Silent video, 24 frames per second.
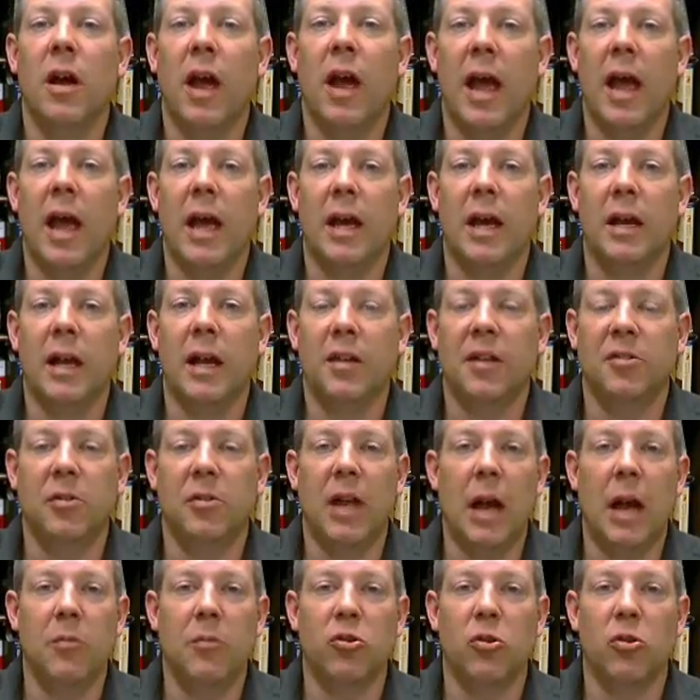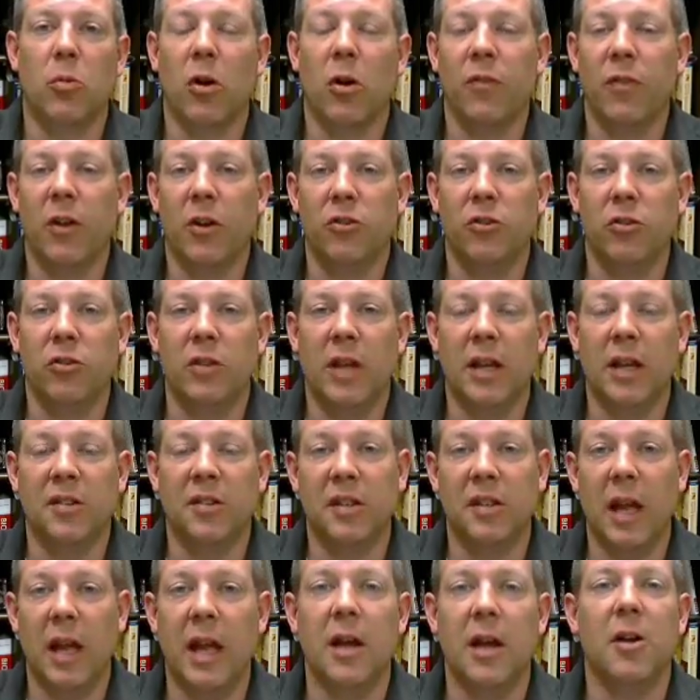and as you capture more fish, you take
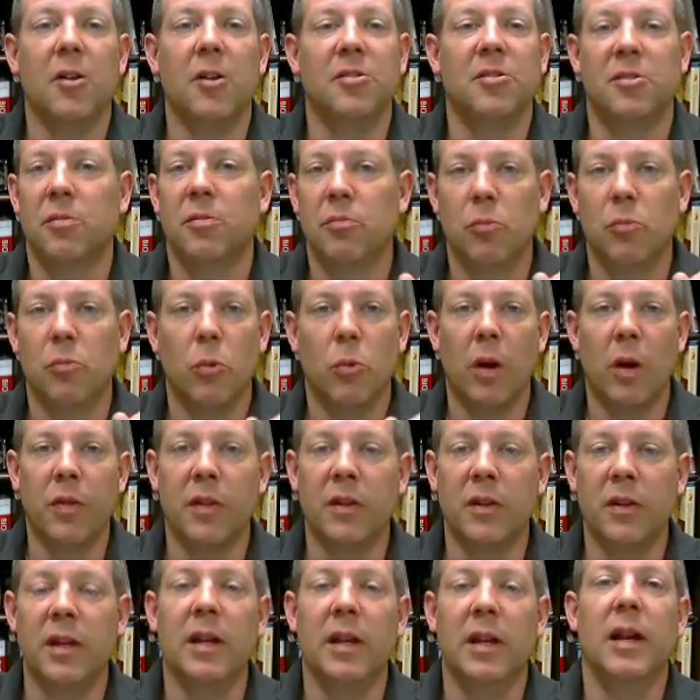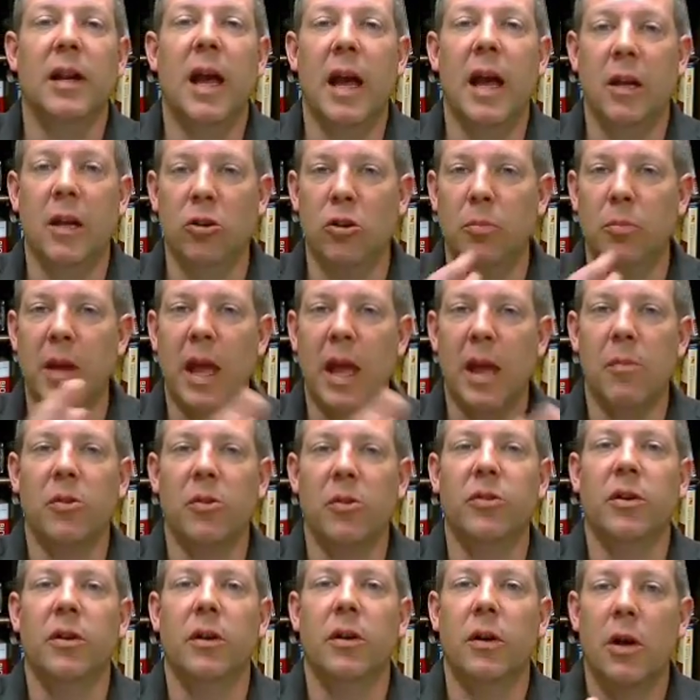scales, run the DNA, and you'll be able
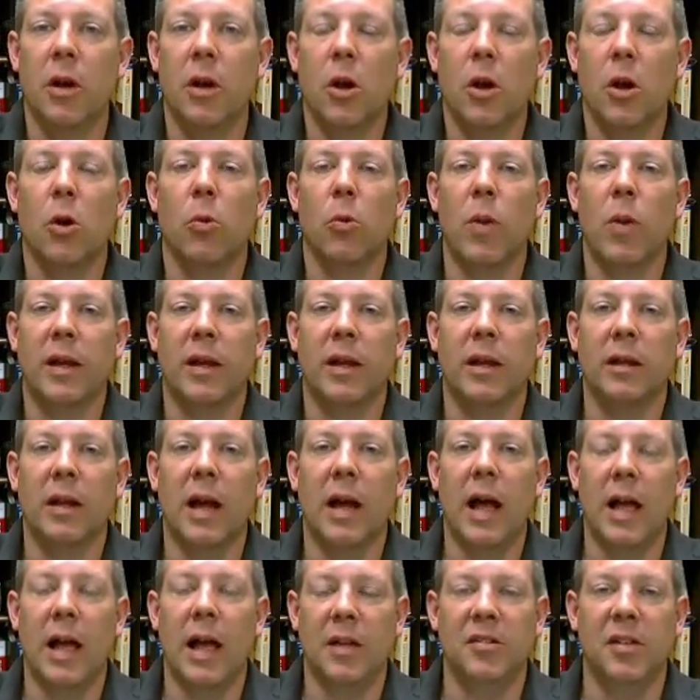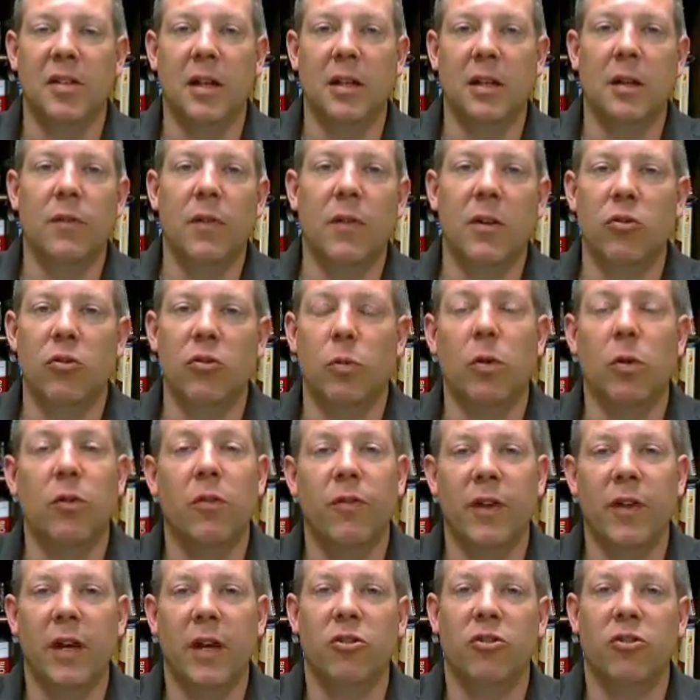to recognize individual
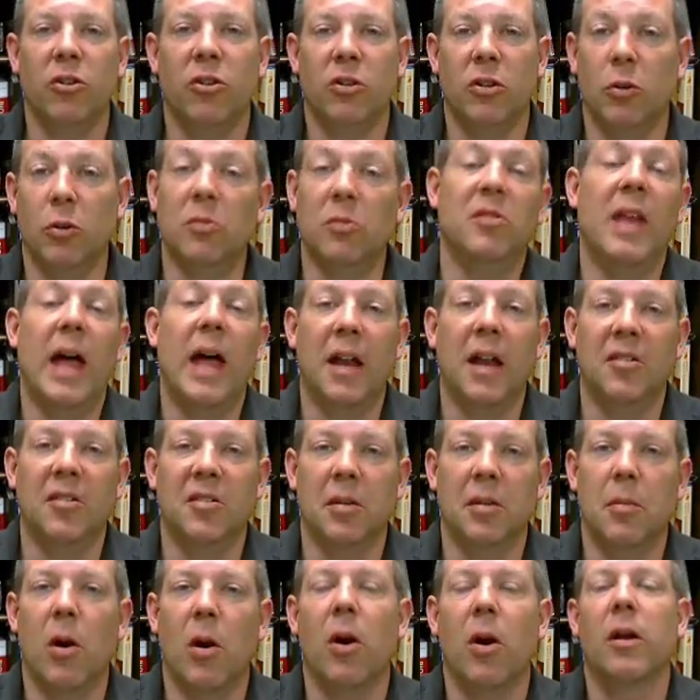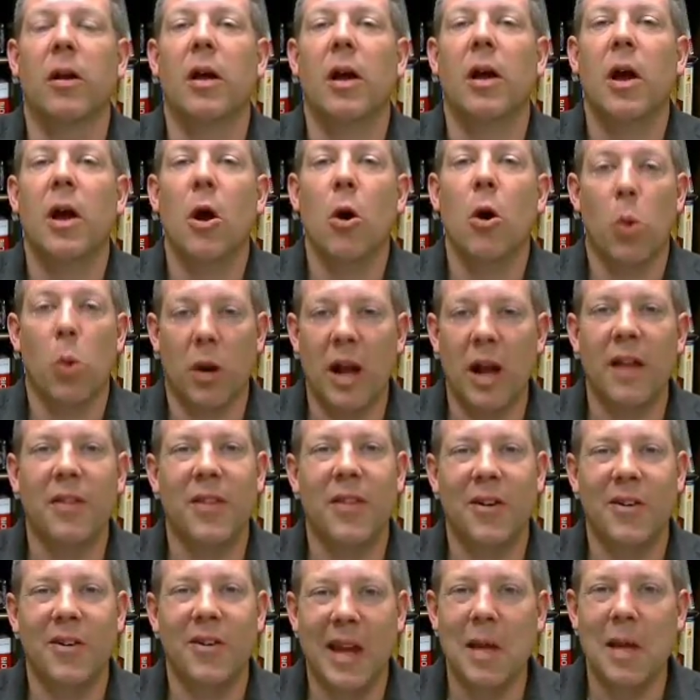fish and use that as a mark. We're not
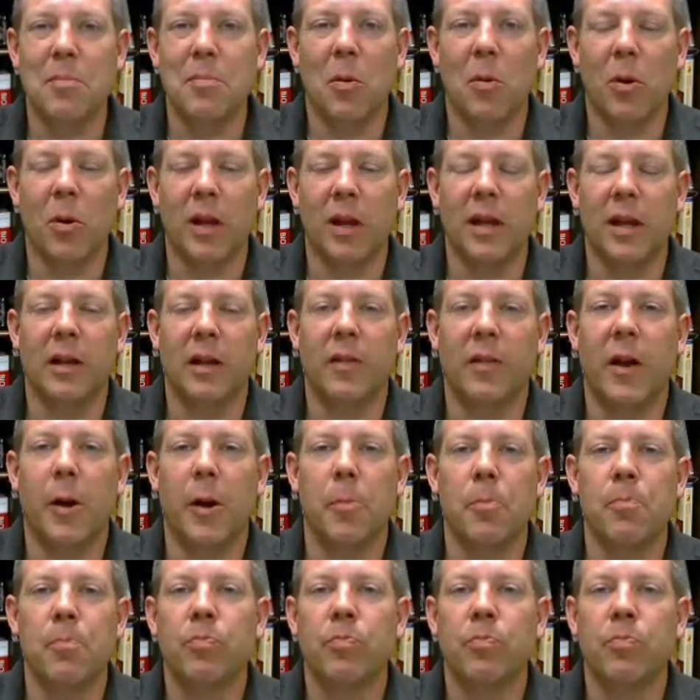there yet, but we're getting there.